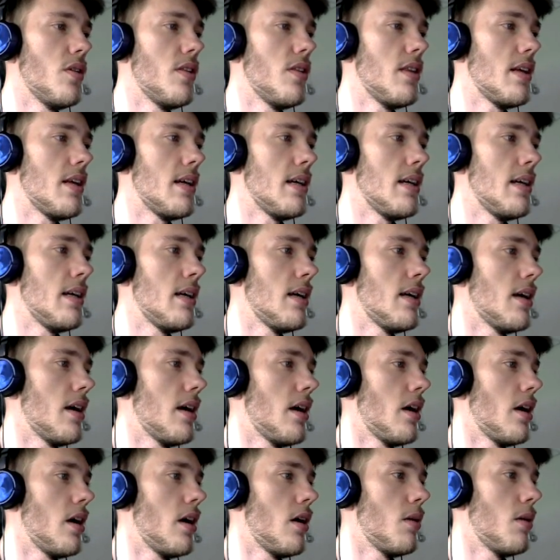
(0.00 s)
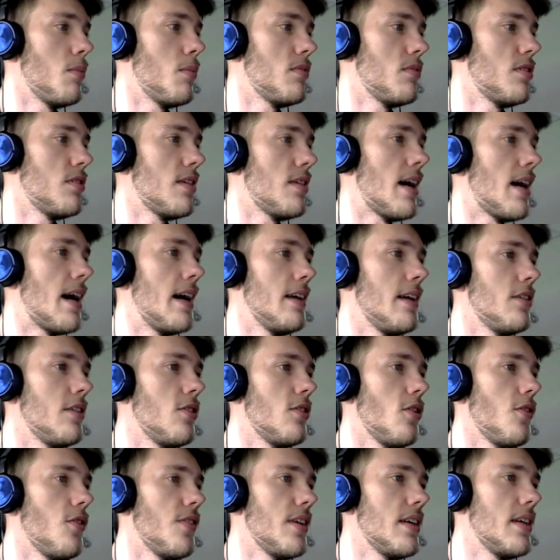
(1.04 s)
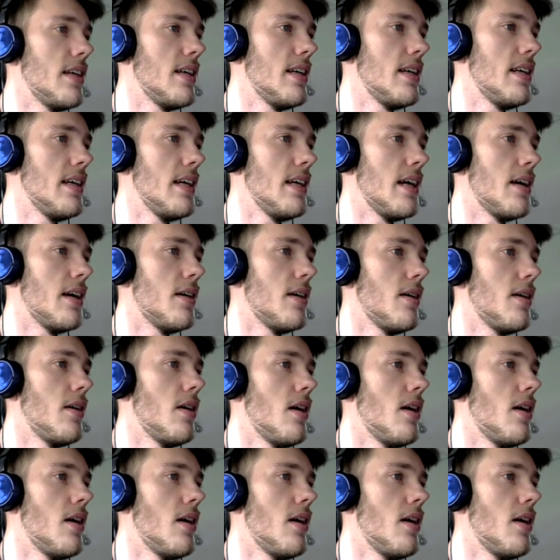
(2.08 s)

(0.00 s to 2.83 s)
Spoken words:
the sides over here,